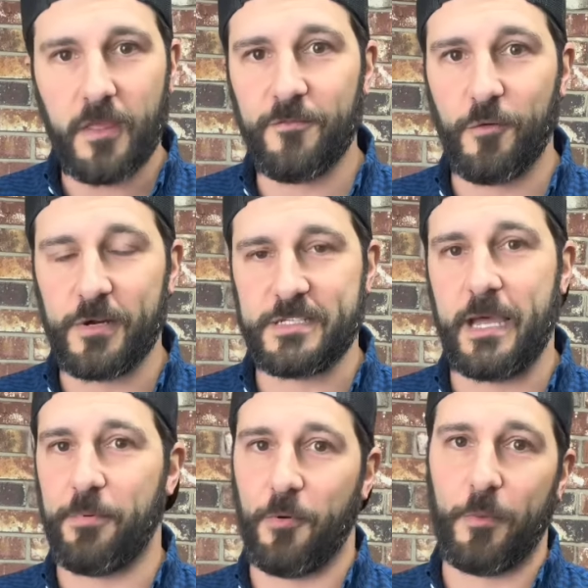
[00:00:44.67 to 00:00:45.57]
for
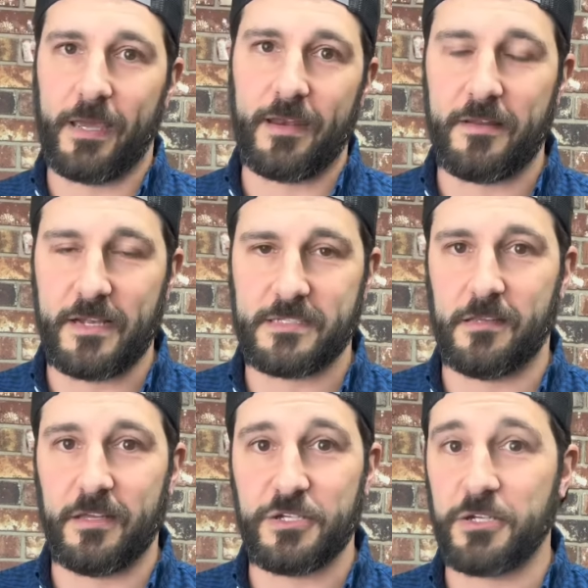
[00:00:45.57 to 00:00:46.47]
example, when we get an
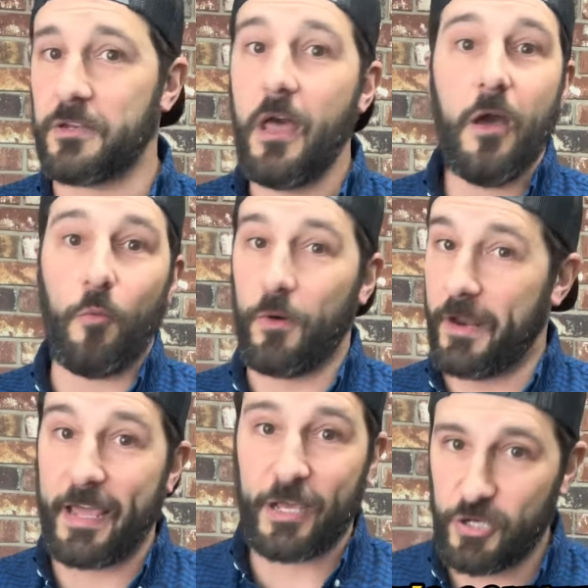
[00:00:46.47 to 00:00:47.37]
escalation, what
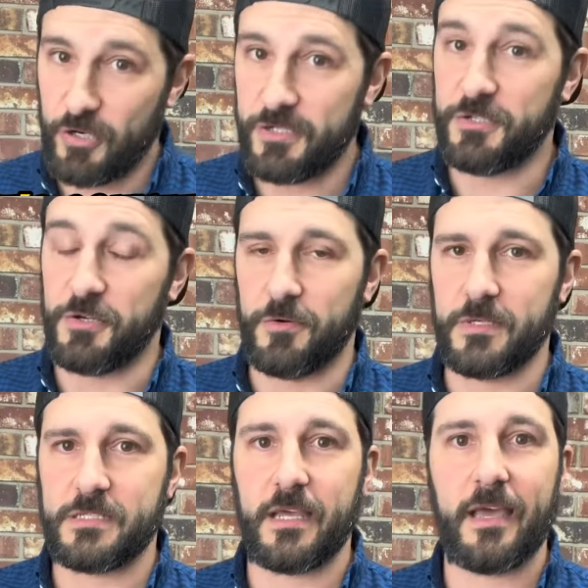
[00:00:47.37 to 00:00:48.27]
I could do
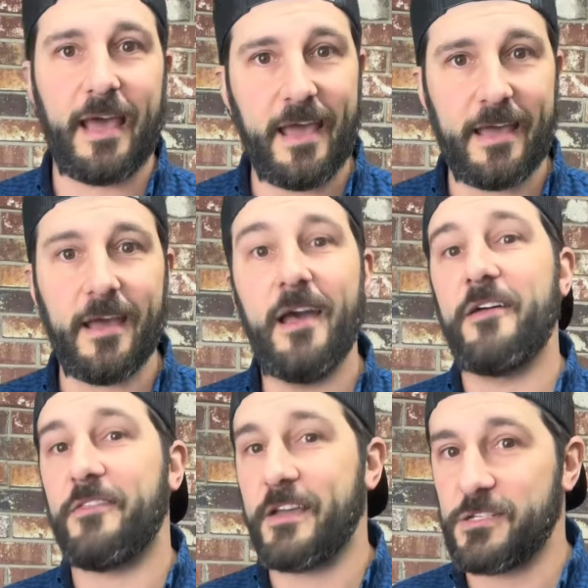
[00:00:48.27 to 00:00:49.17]
is say, hey,
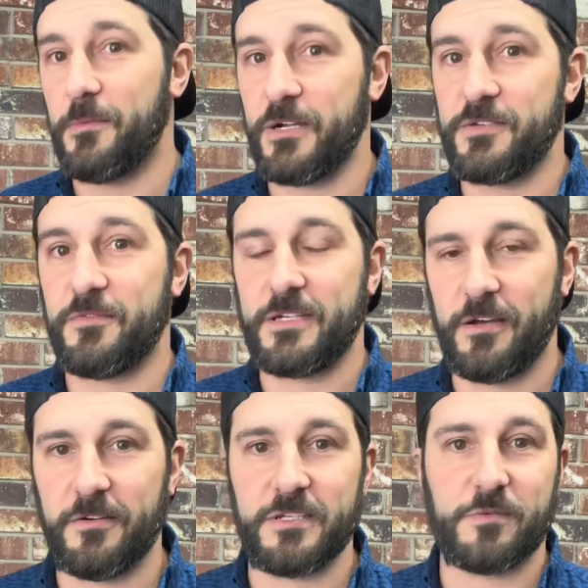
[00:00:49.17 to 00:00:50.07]
thanks so much for
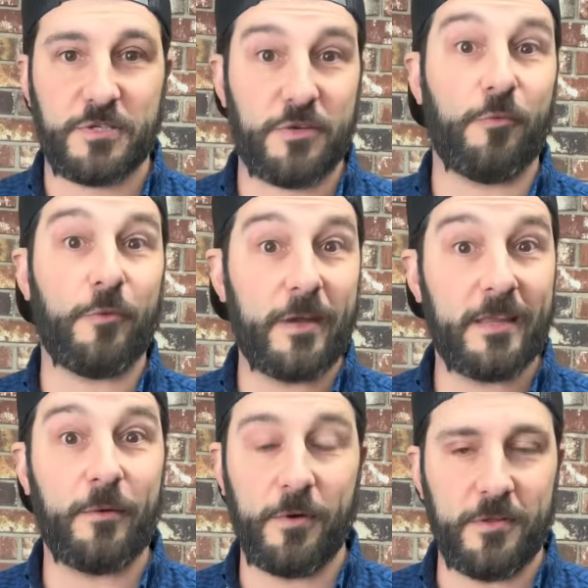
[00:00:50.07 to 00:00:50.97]
telling us what you're
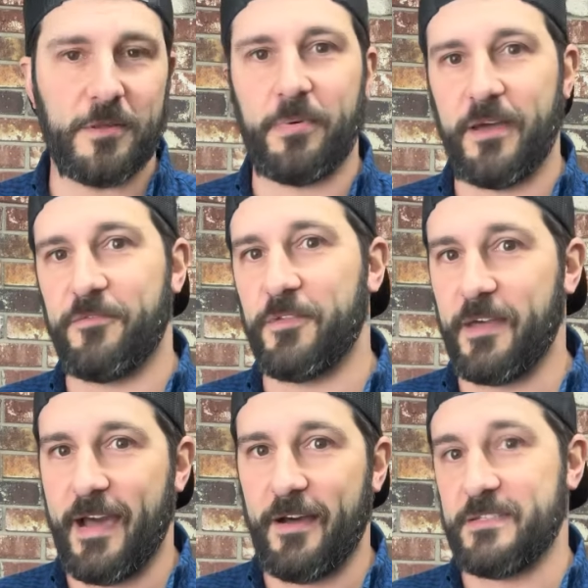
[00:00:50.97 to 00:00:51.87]
really willing to pay for
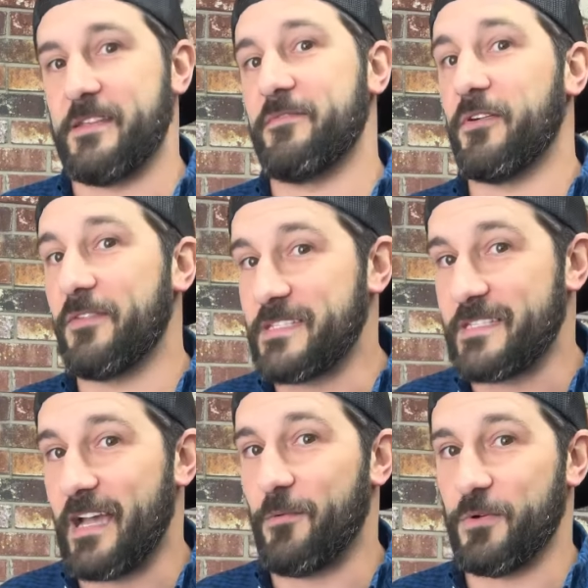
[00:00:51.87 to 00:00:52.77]
the house, even though that's
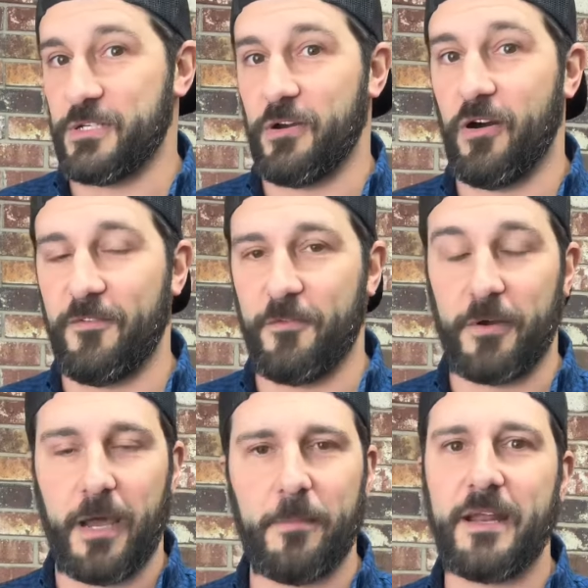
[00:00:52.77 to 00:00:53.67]
not what you
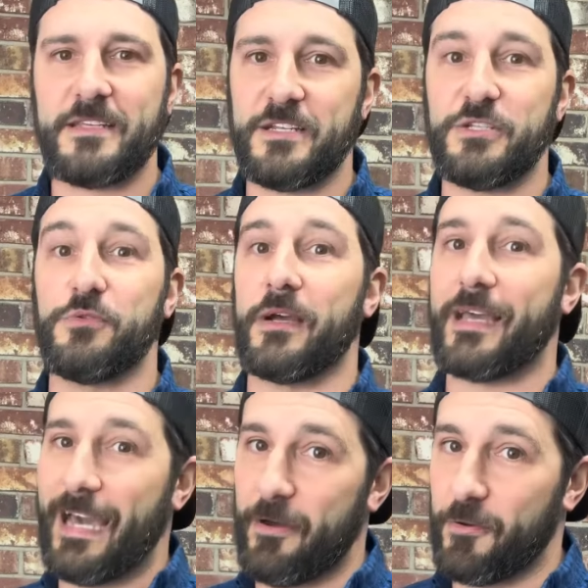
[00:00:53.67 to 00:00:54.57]
offered. How about I send you a
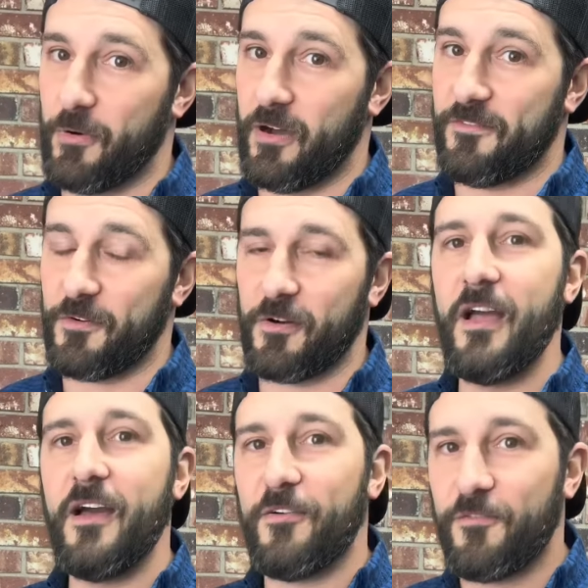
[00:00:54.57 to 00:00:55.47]
counter offer
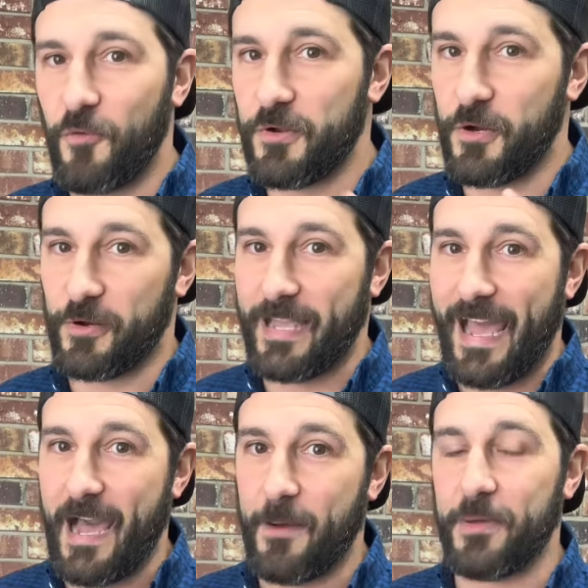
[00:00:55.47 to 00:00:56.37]
for your
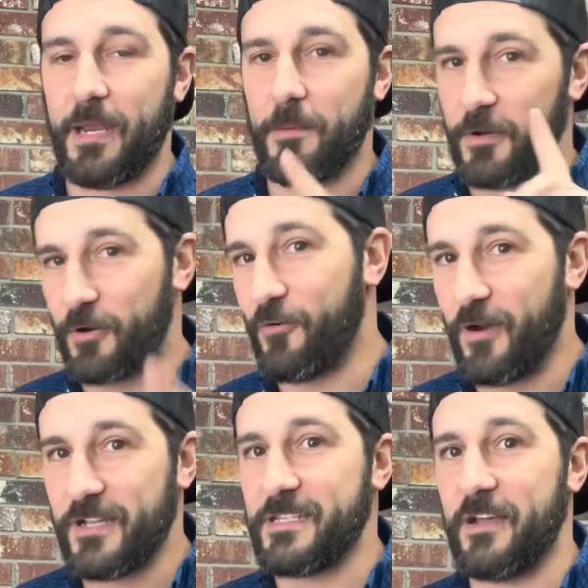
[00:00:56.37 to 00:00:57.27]
cap, and I'm gonna
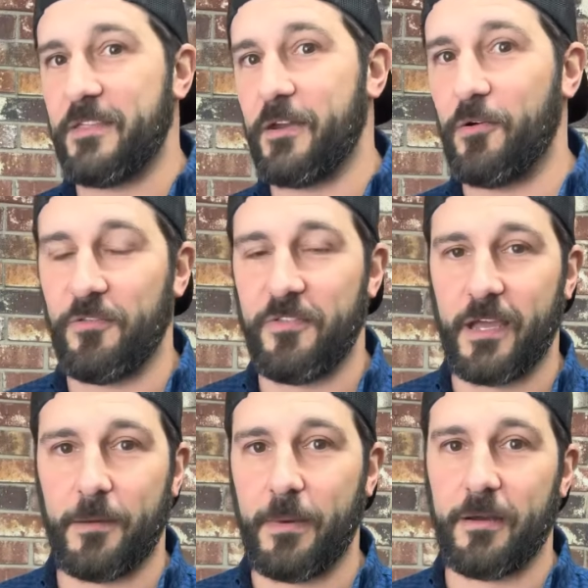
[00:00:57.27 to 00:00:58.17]
cross out that whole
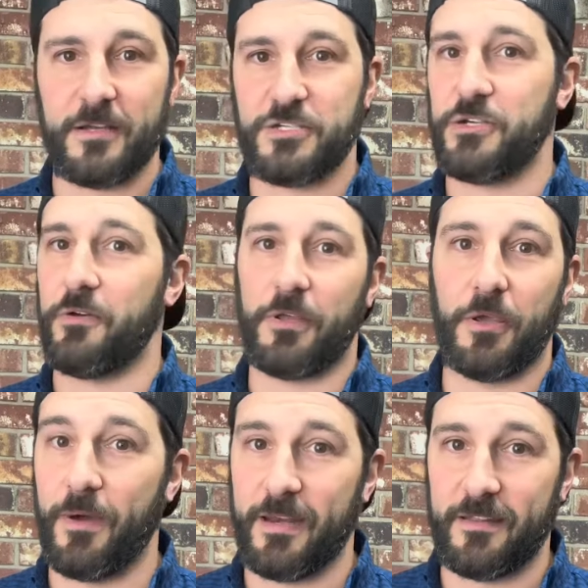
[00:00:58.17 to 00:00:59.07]
thing about us showing
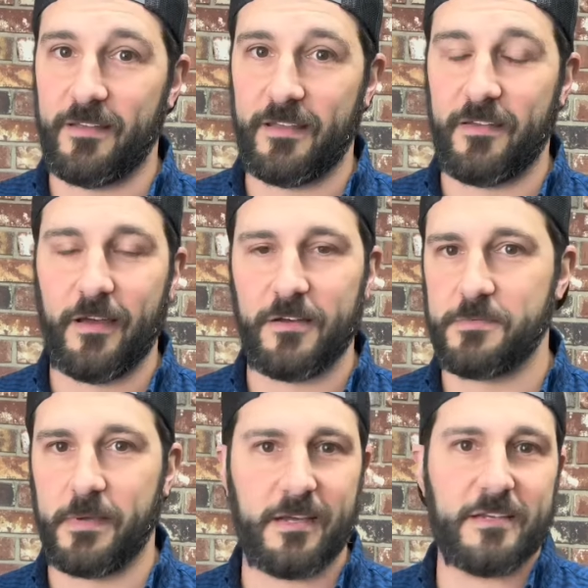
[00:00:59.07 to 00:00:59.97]
you any details
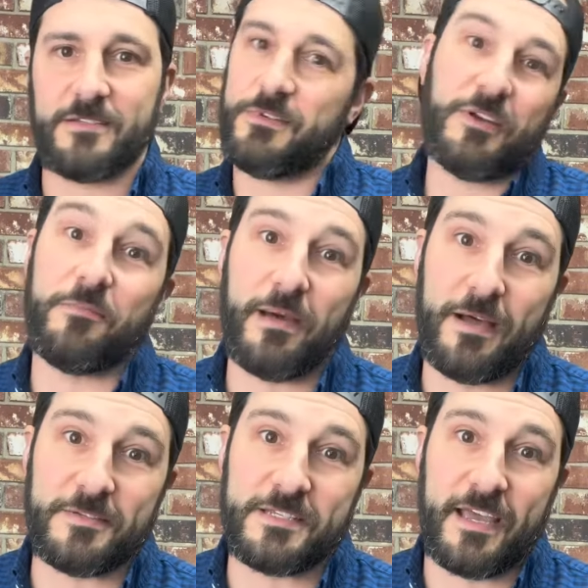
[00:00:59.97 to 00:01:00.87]
because you can
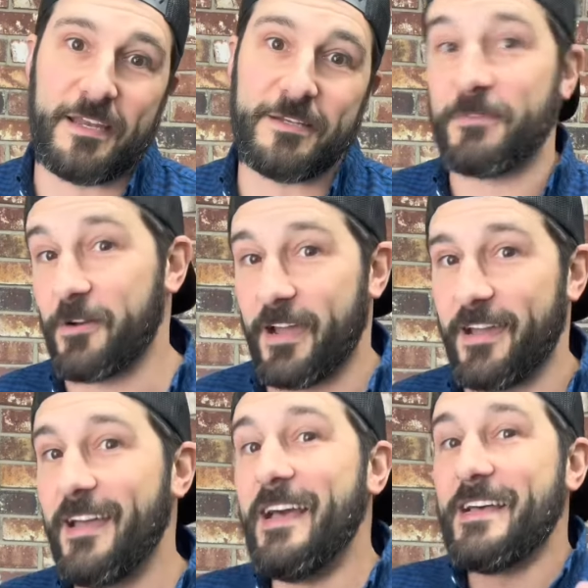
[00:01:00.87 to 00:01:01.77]
pound sand,
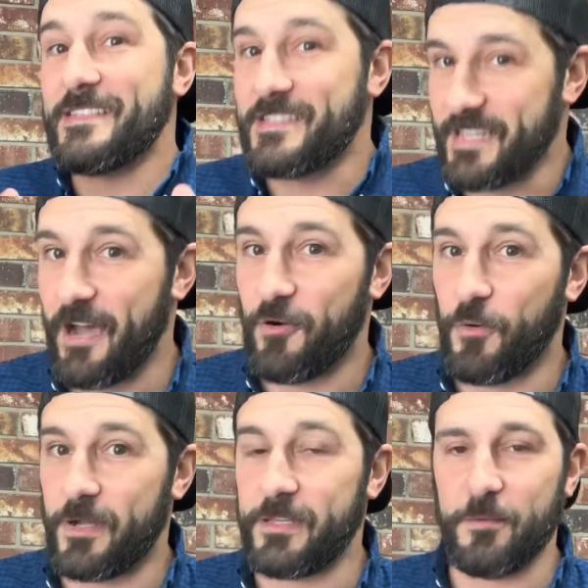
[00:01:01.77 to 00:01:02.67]
okay? See how quickly